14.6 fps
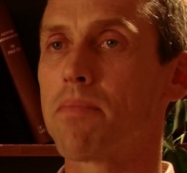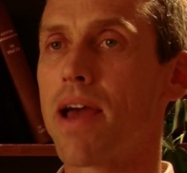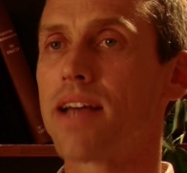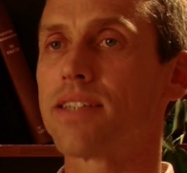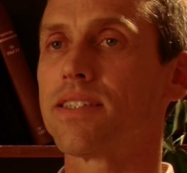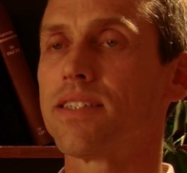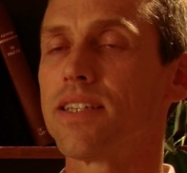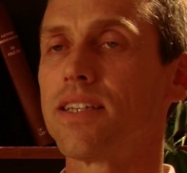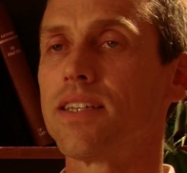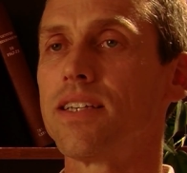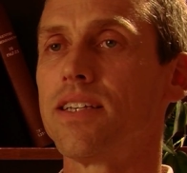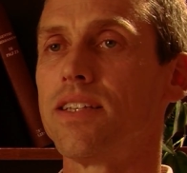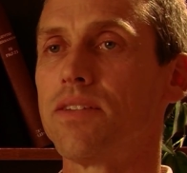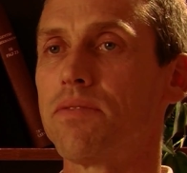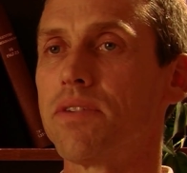capacity
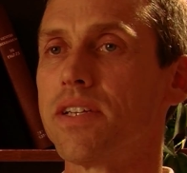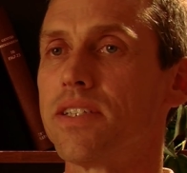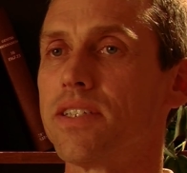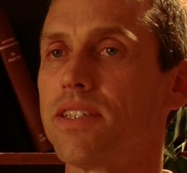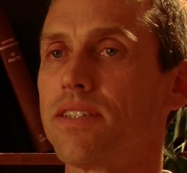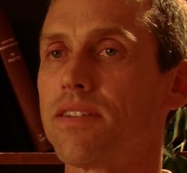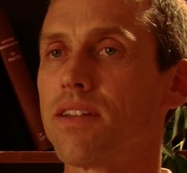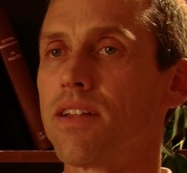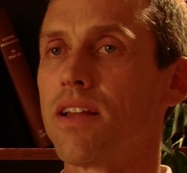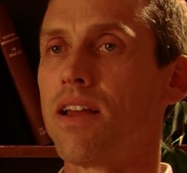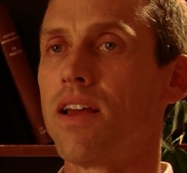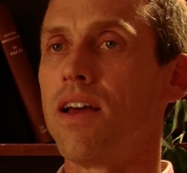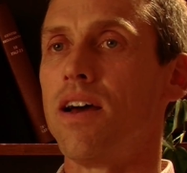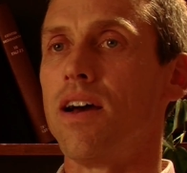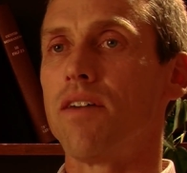in the region.
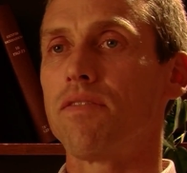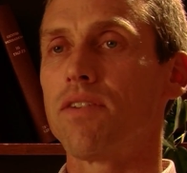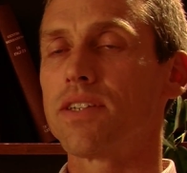For